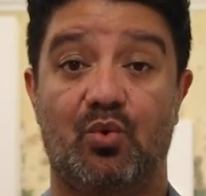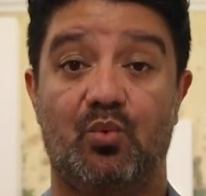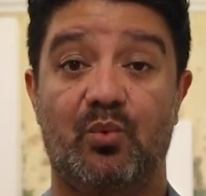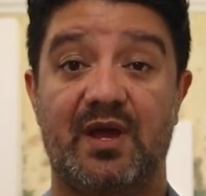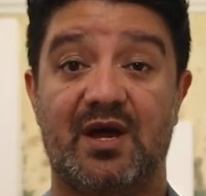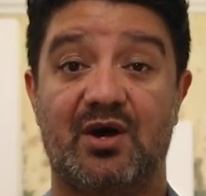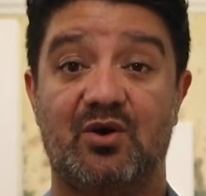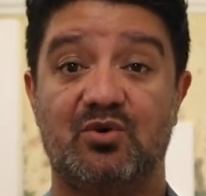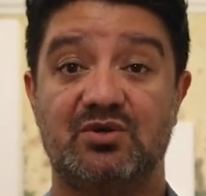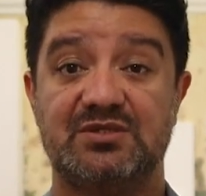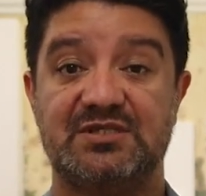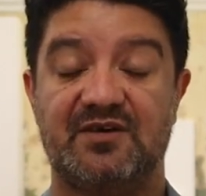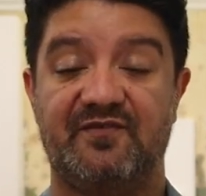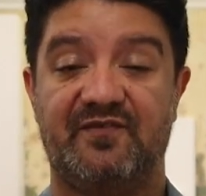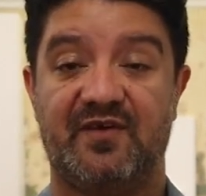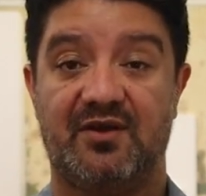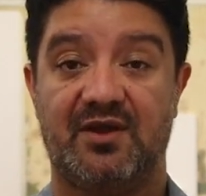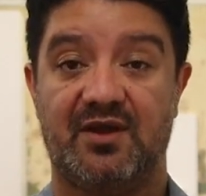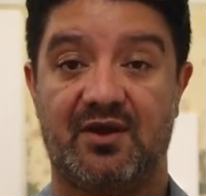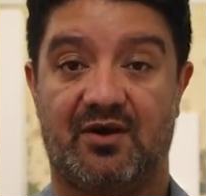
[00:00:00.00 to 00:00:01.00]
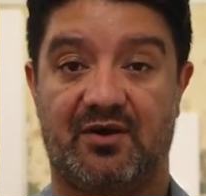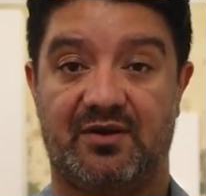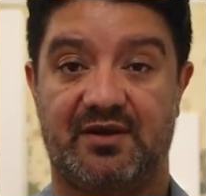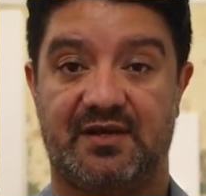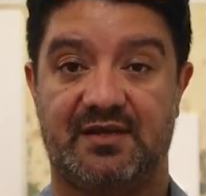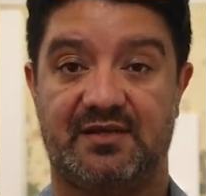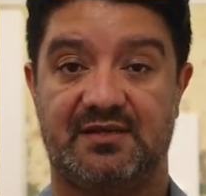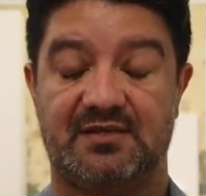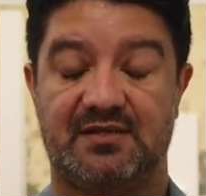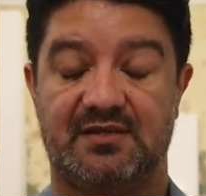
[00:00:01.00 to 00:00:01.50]
We are also very
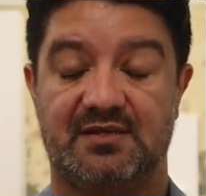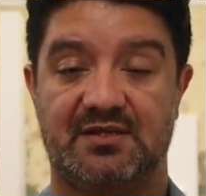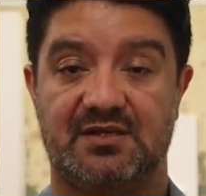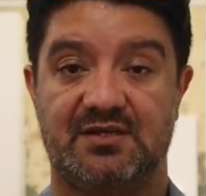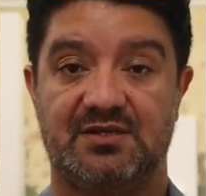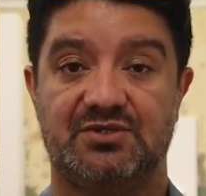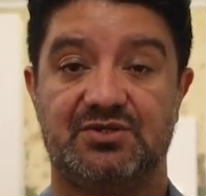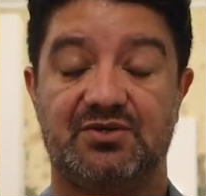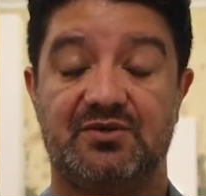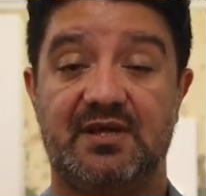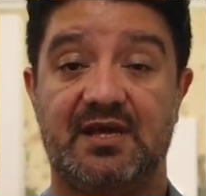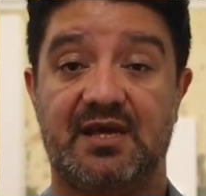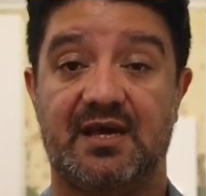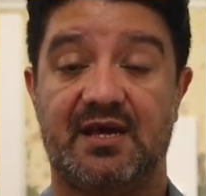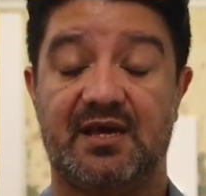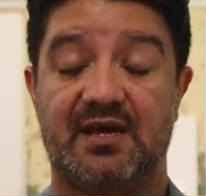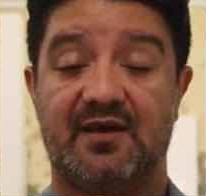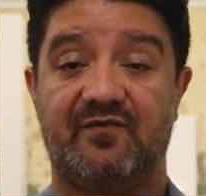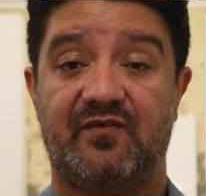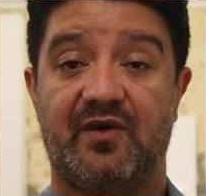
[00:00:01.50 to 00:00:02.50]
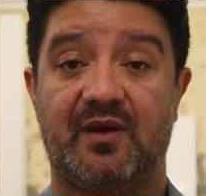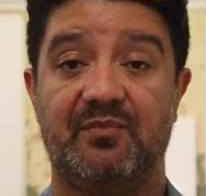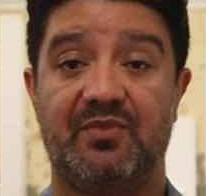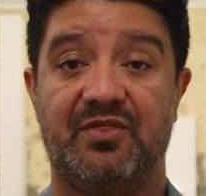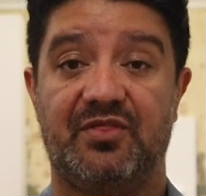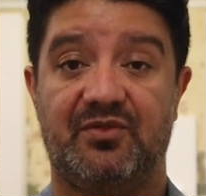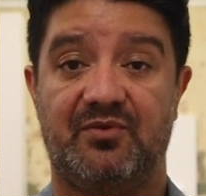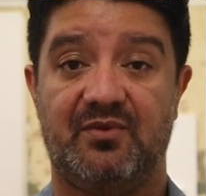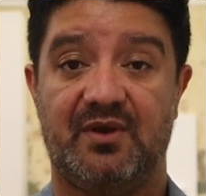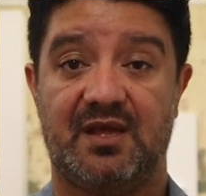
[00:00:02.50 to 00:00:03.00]
honored to hear from
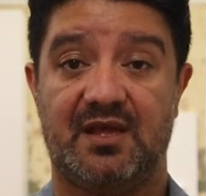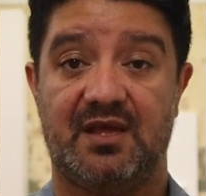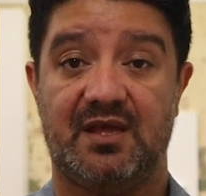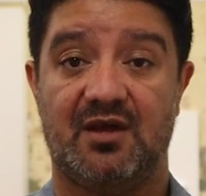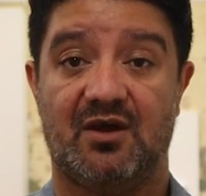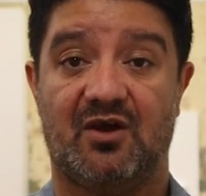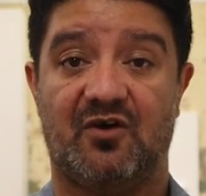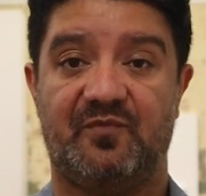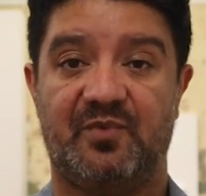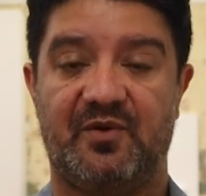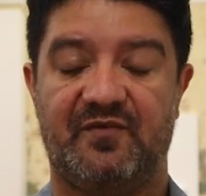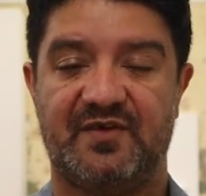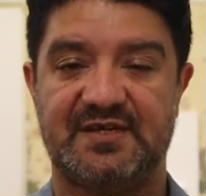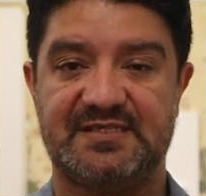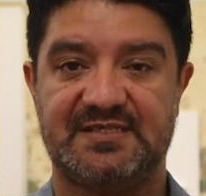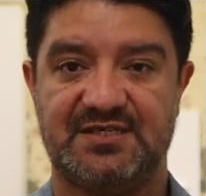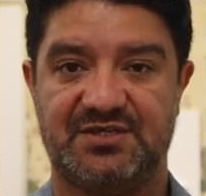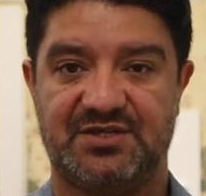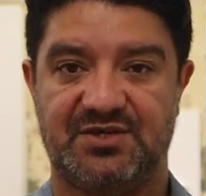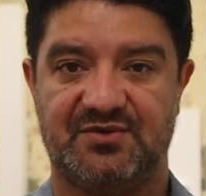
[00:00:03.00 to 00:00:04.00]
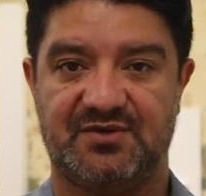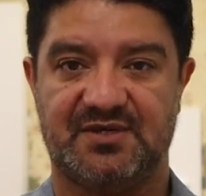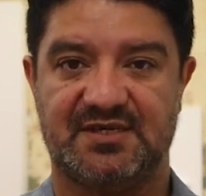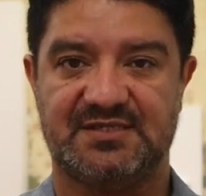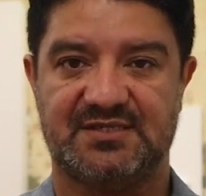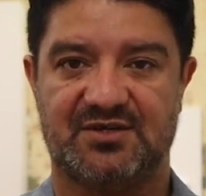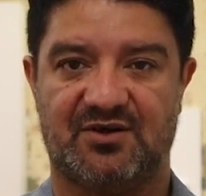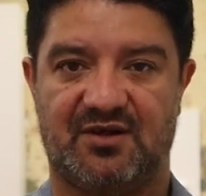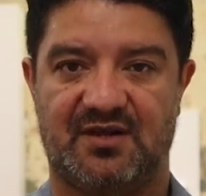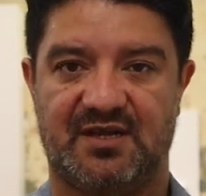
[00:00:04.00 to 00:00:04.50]
three of Professor
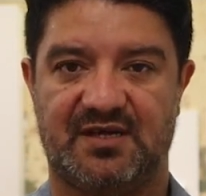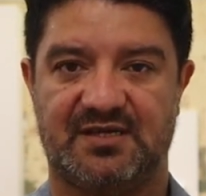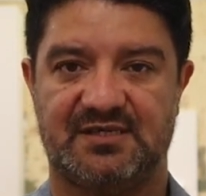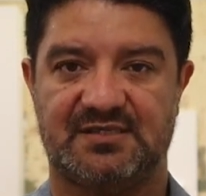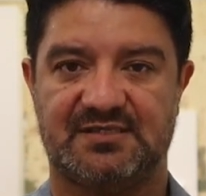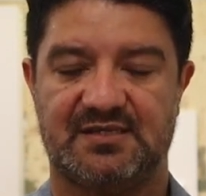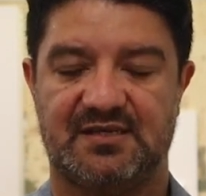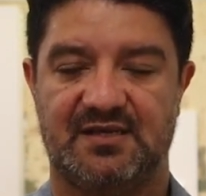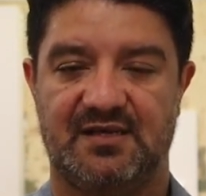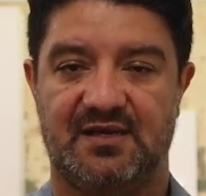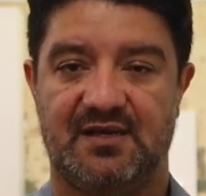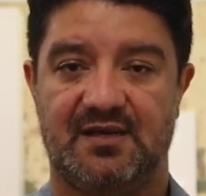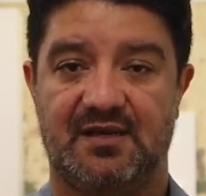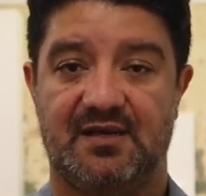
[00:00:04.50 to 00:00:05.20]
Duker's colleagues,